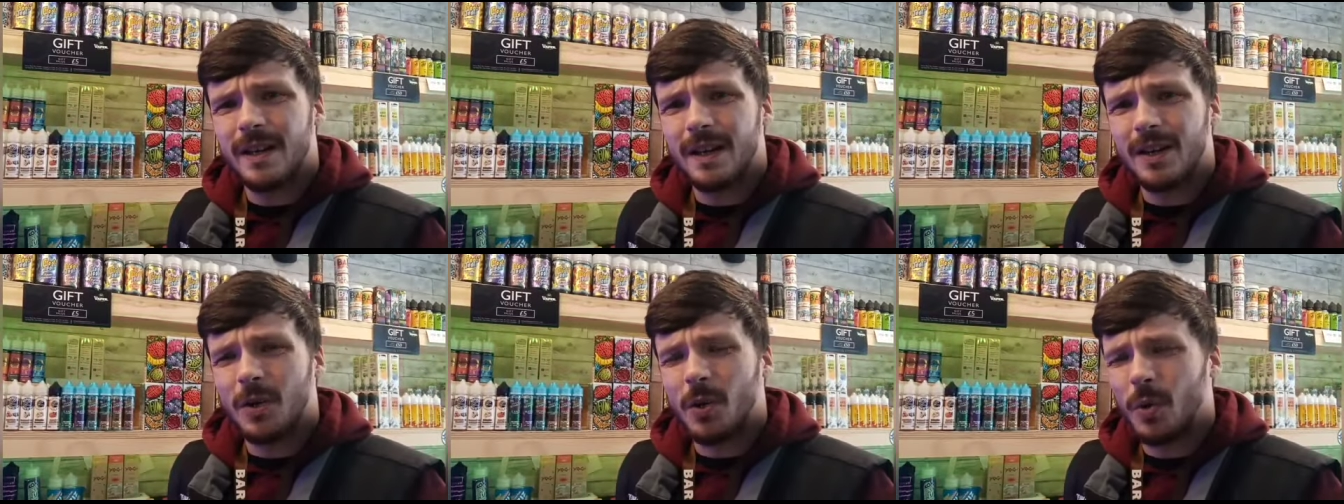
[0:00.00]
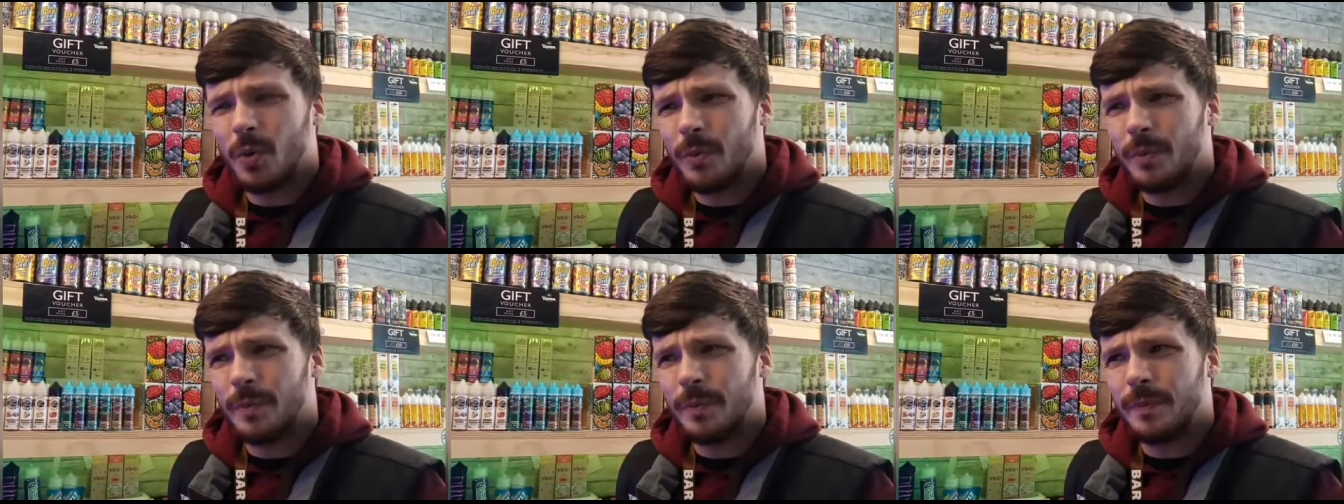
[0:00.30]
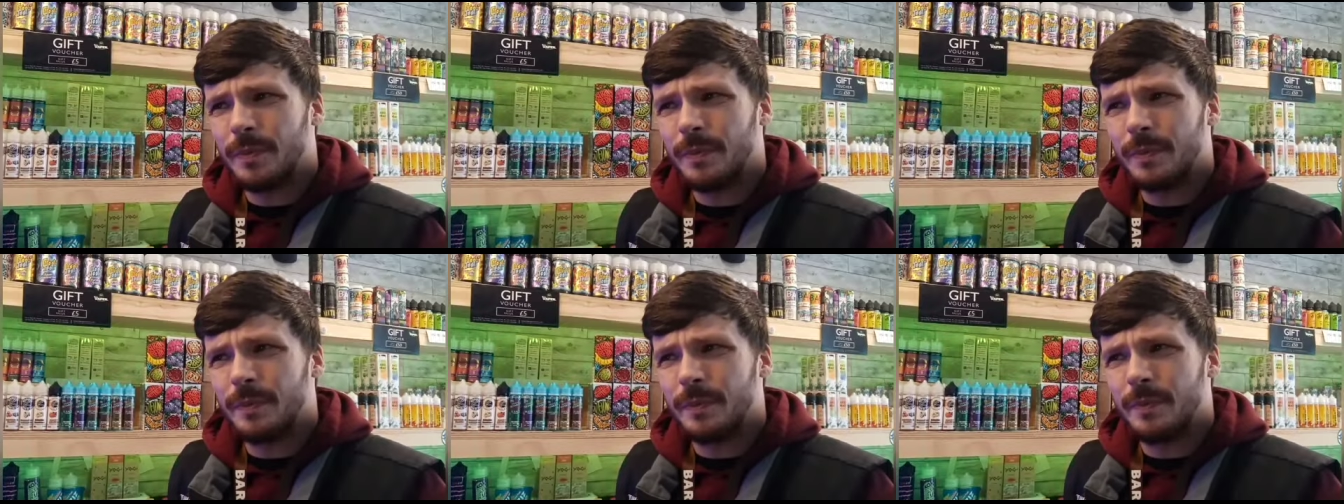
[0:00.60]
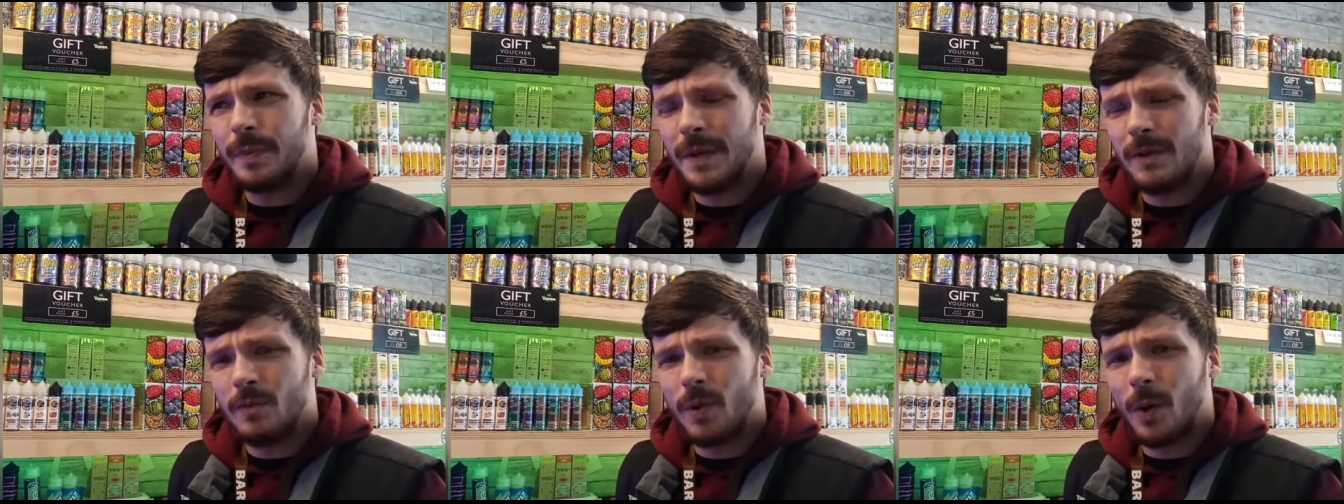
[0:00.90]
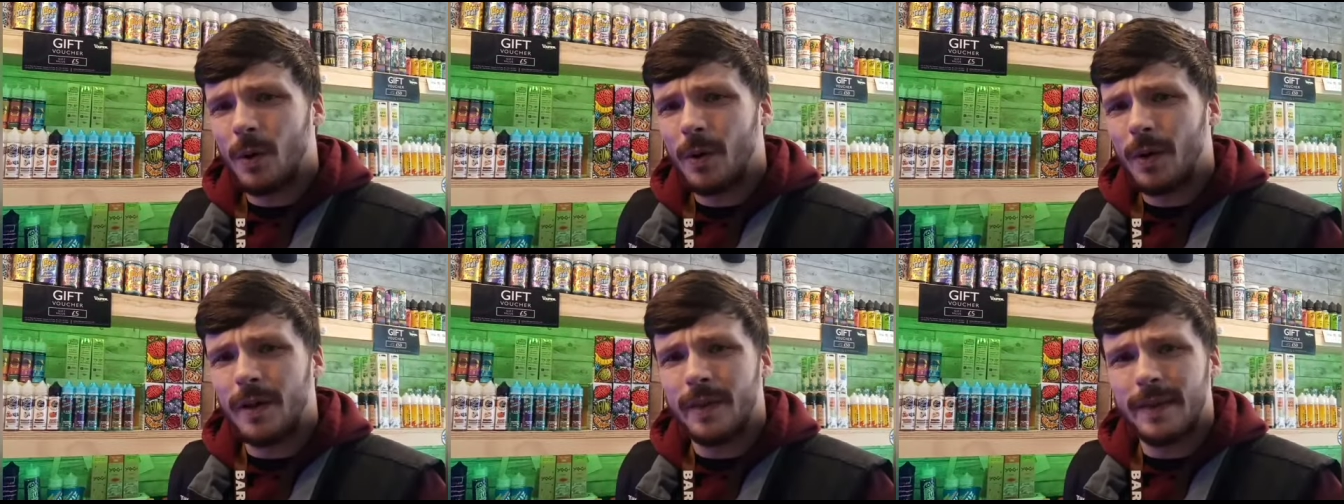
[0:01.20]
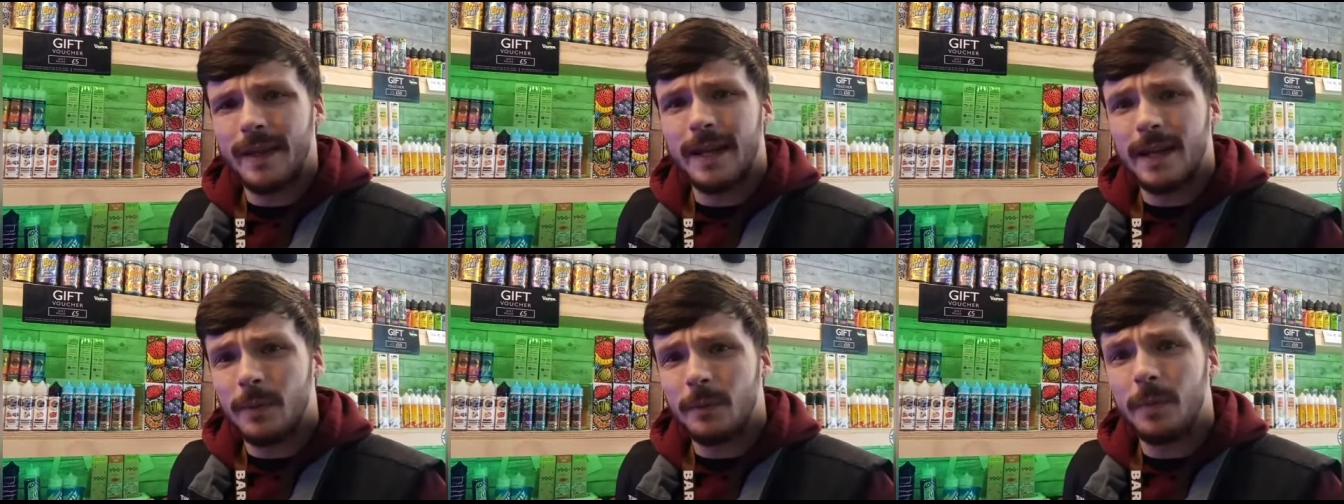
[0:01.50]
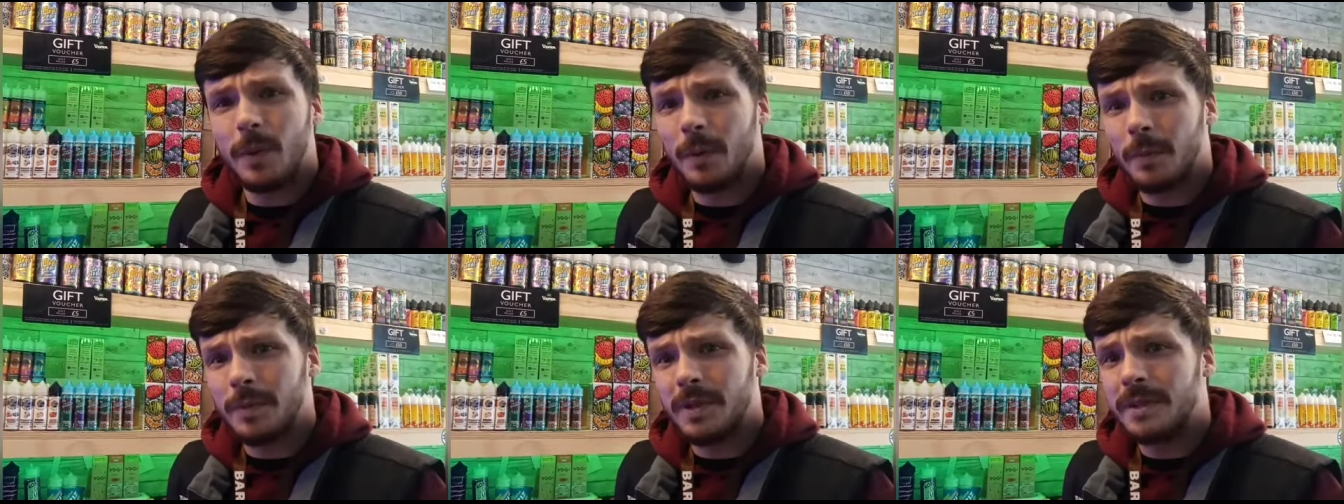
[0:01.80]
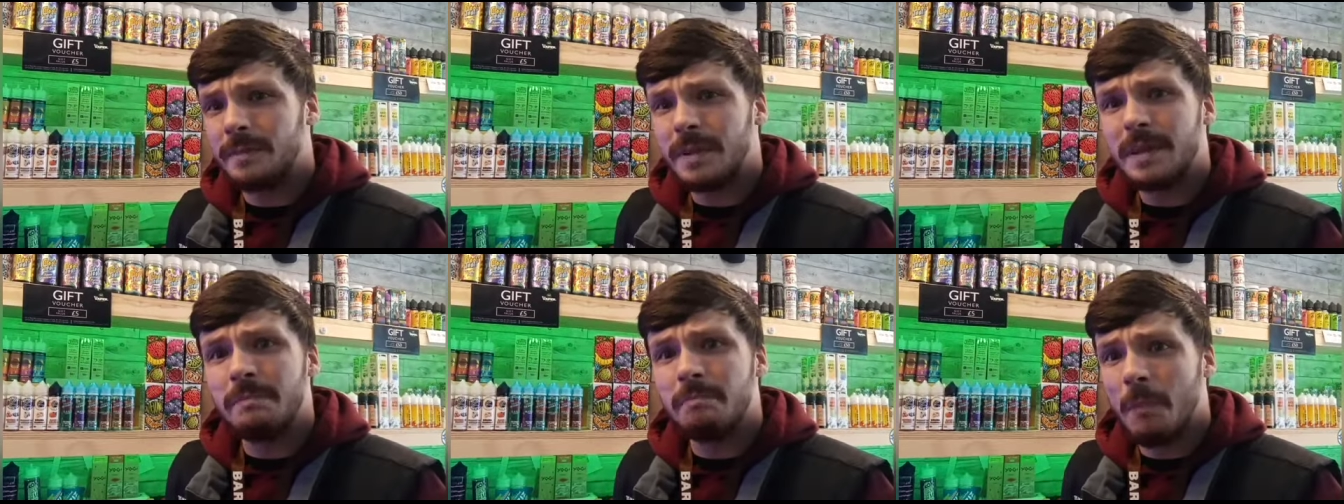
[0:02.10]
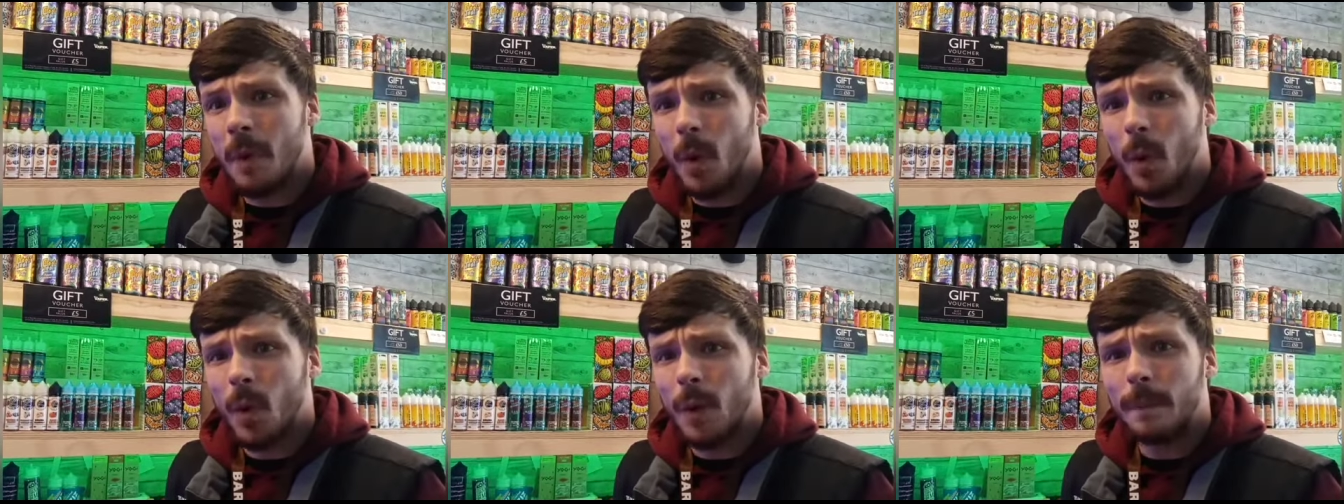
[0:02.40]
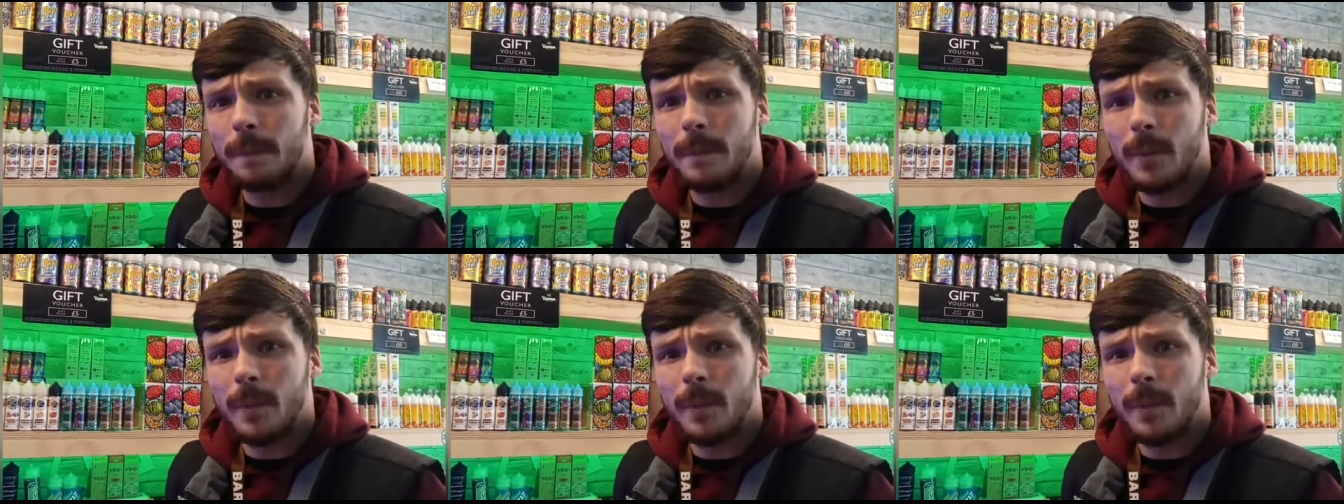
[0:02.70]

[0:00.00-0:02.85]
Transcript: Could be wrong. I think it would probably be more,